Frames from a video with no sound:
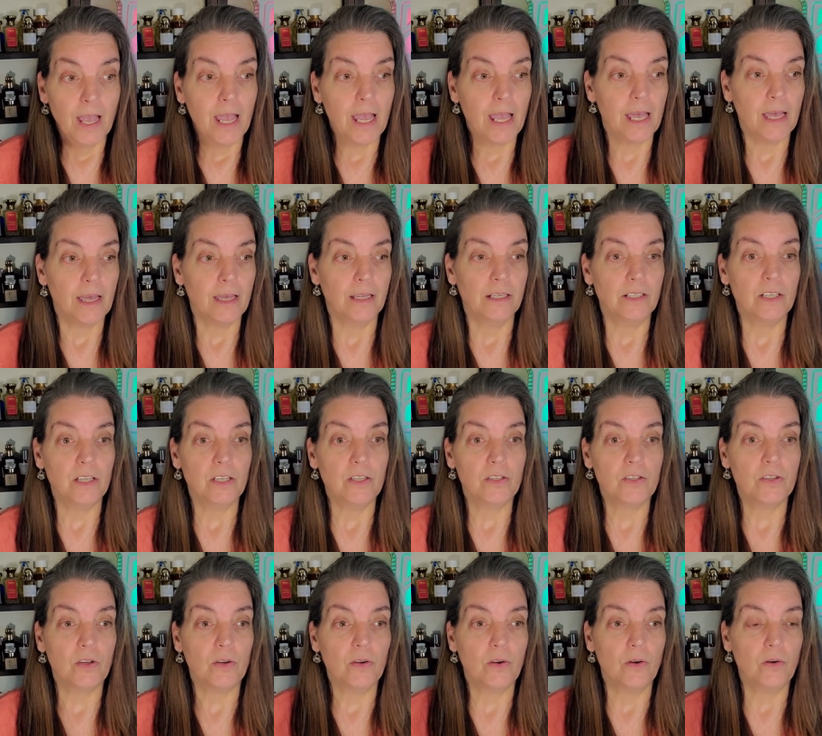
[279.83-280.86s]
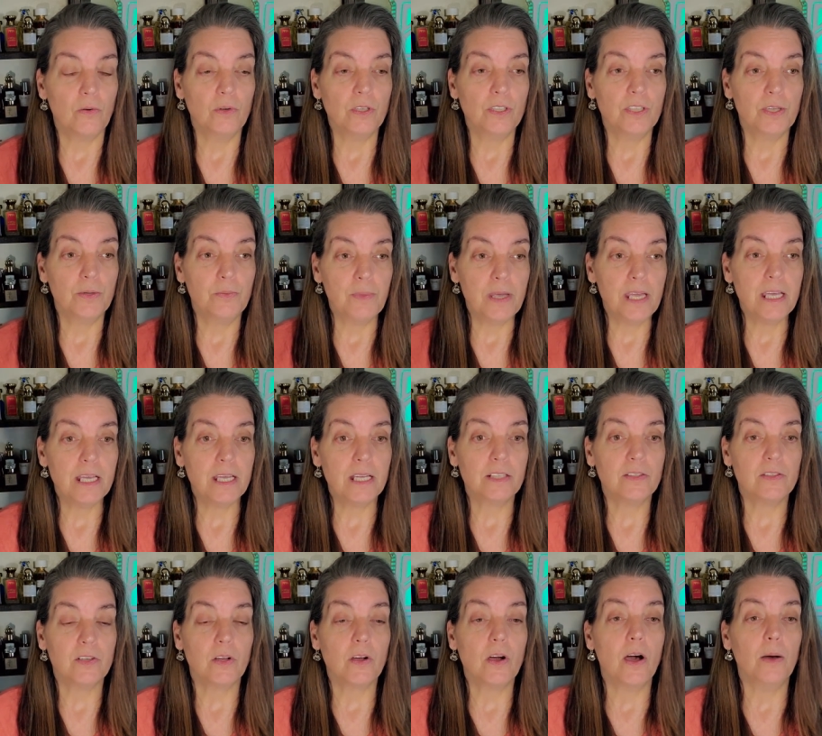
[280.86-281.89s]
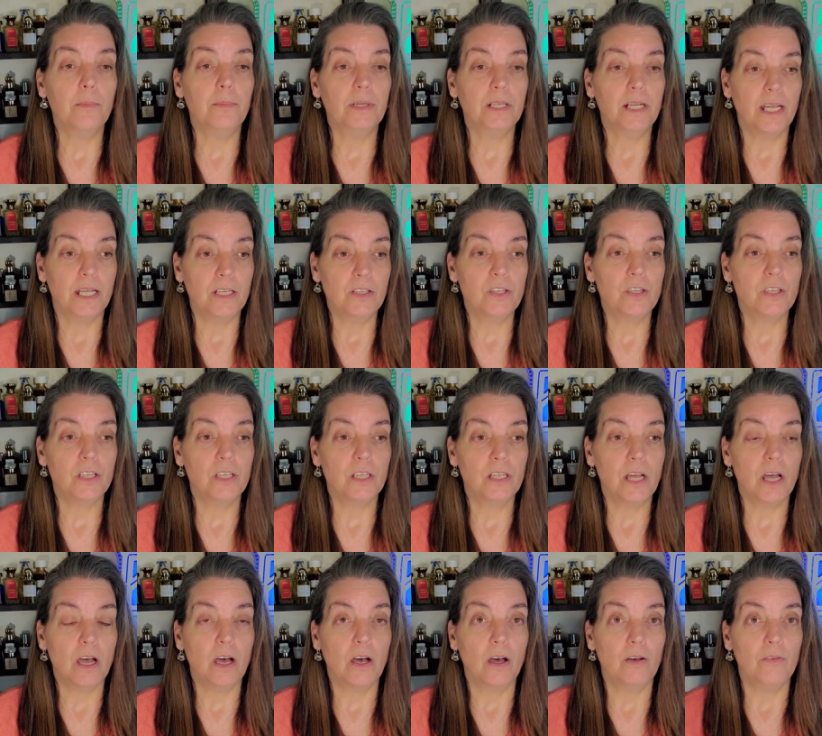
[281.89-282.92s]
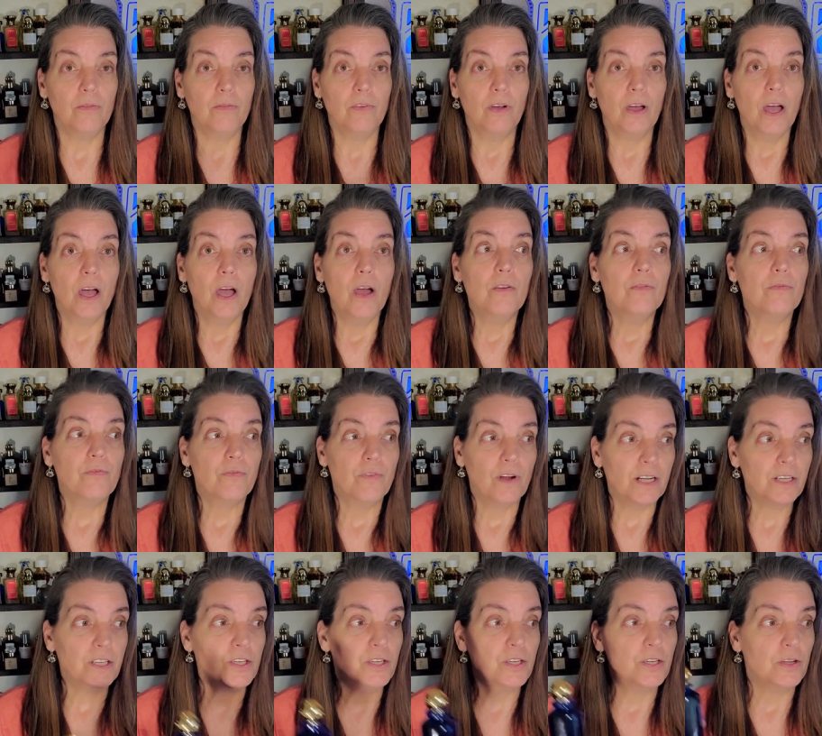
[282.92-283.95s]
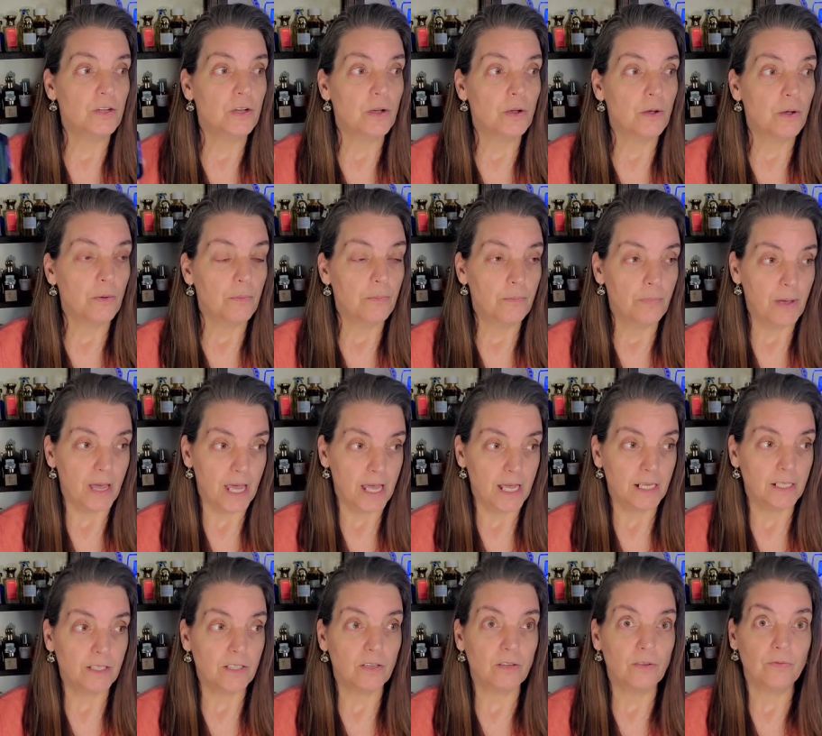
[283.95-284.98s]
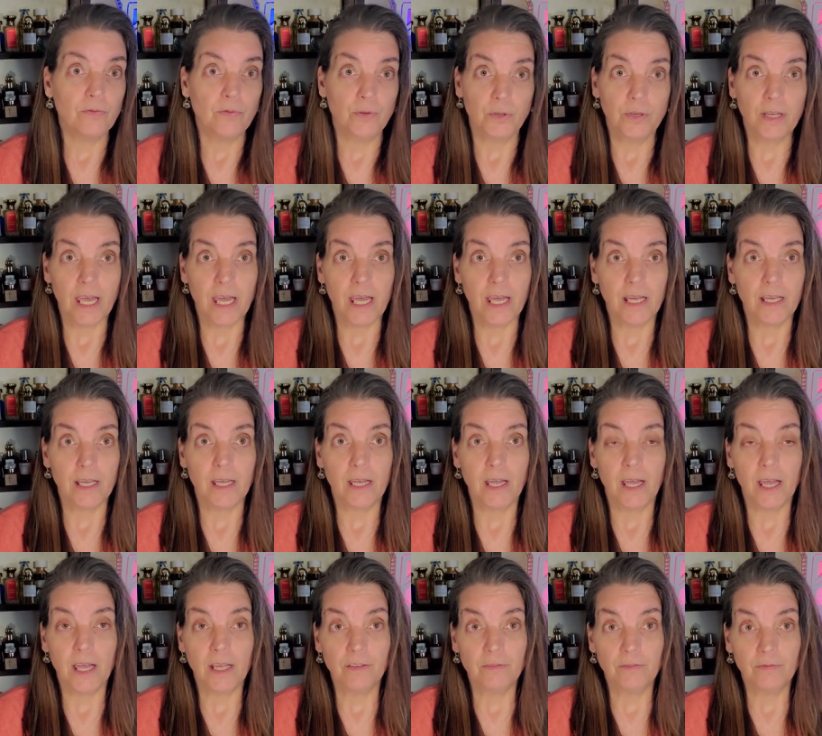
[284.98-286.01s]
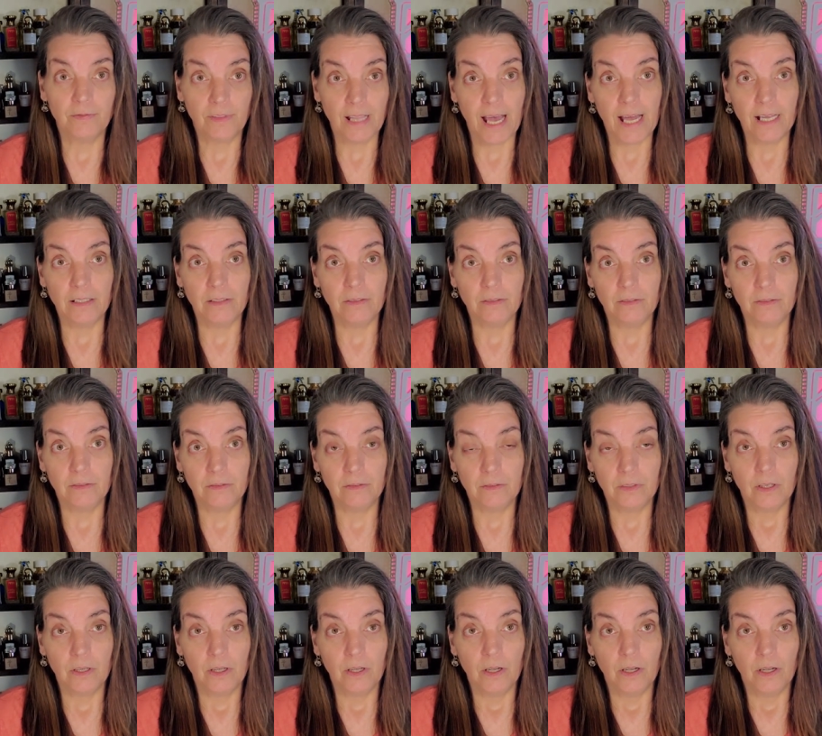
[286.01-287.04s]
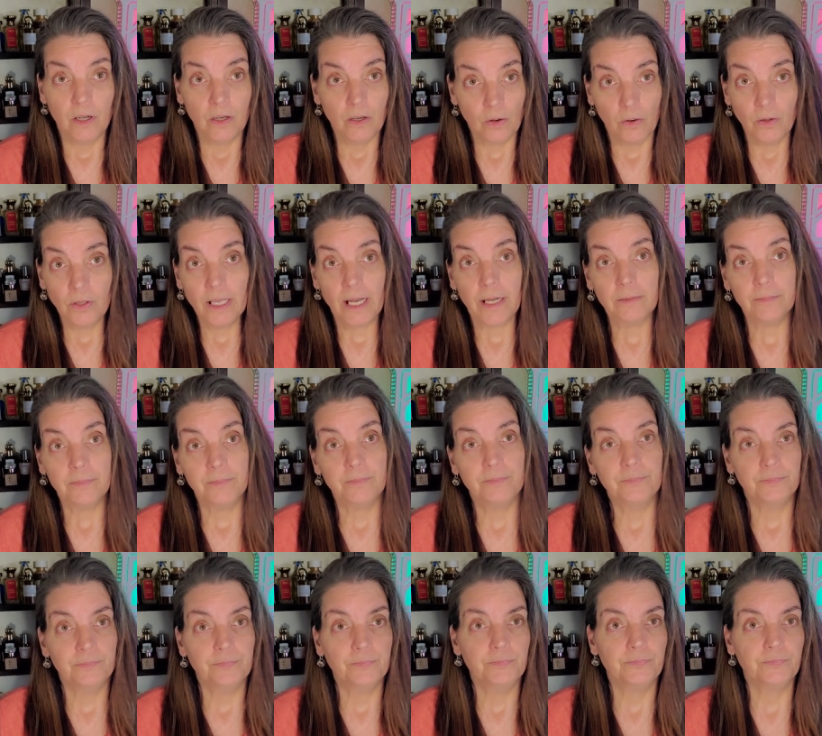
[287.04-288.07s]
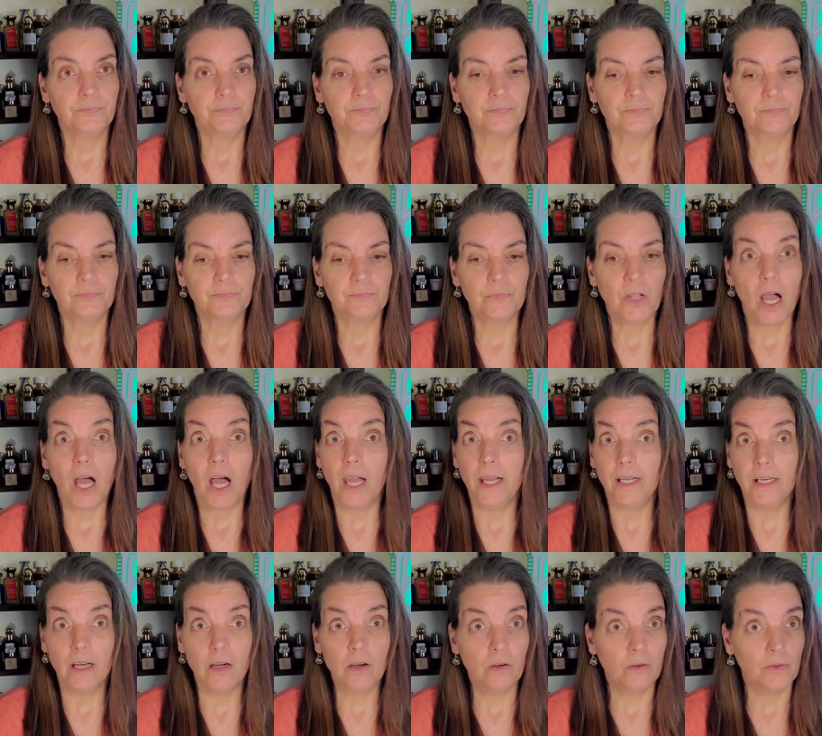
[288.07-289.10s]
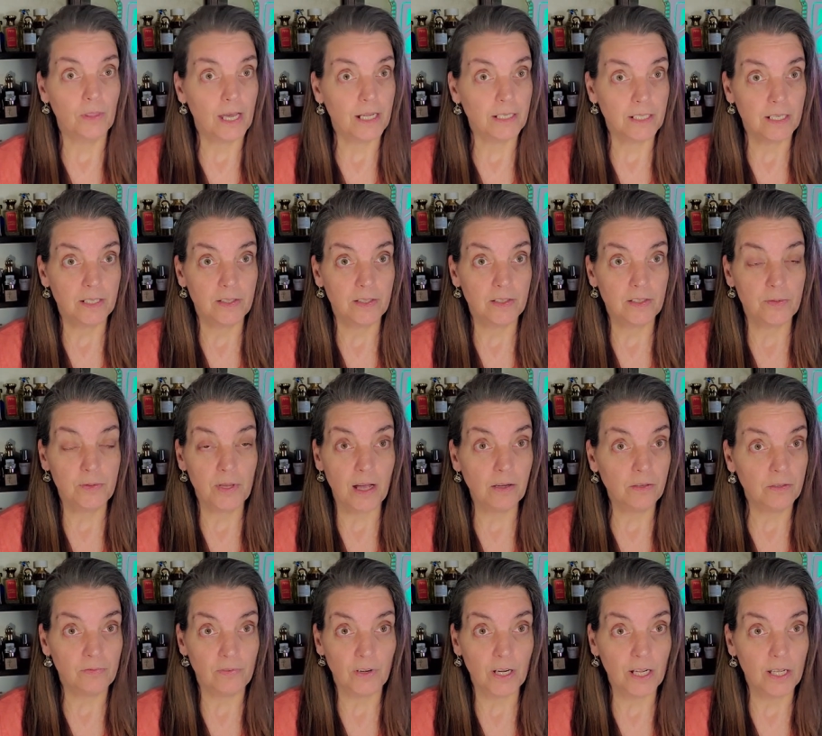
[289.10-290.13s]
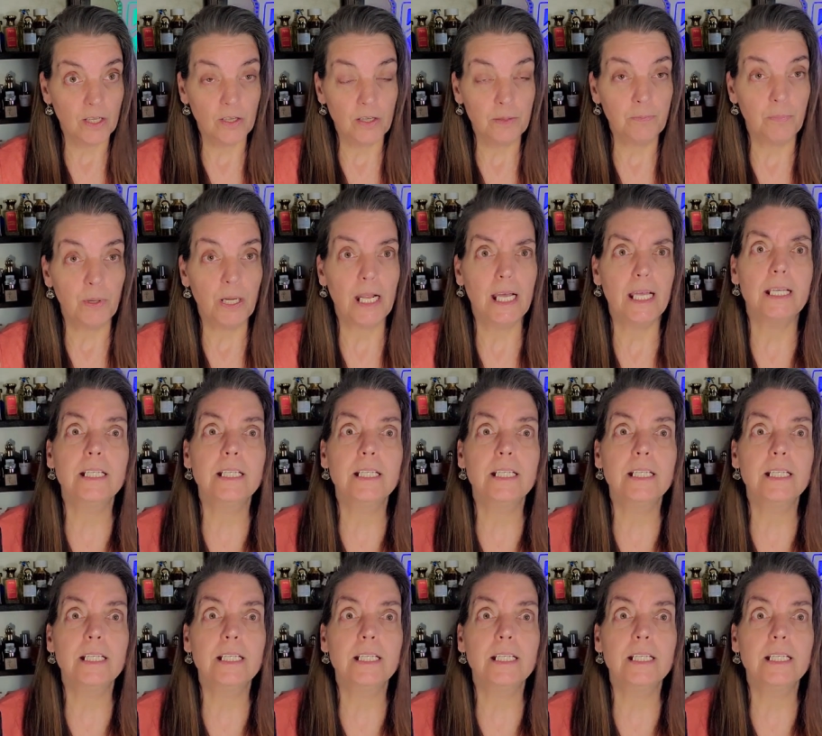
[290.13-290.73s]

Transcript: And so to me, it's a combination of fresh baked fruitcake and flat Cola. I know that doesn't sound very good, but